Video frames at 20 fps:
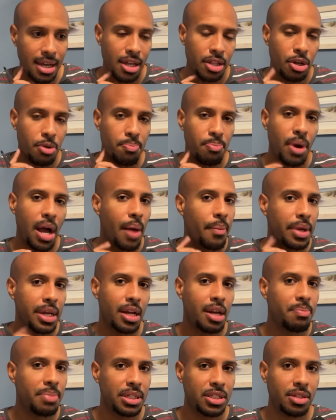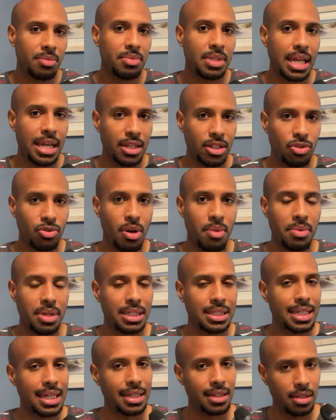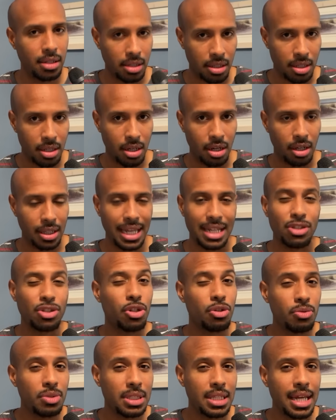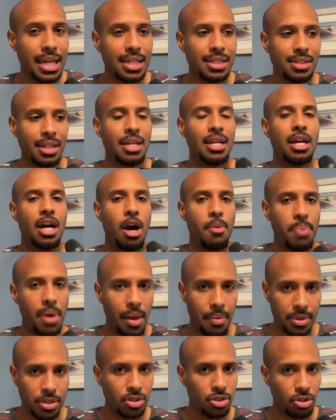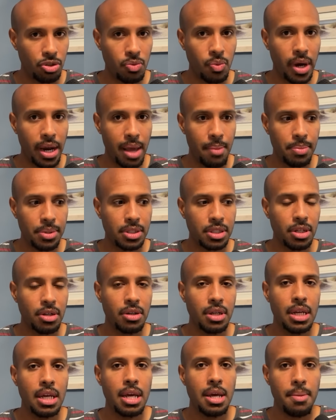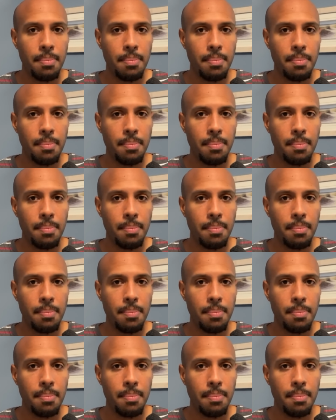There are probably going to be some days where I'm going to say, look, y'all, like Tuesdays, I'll probably just do one episode,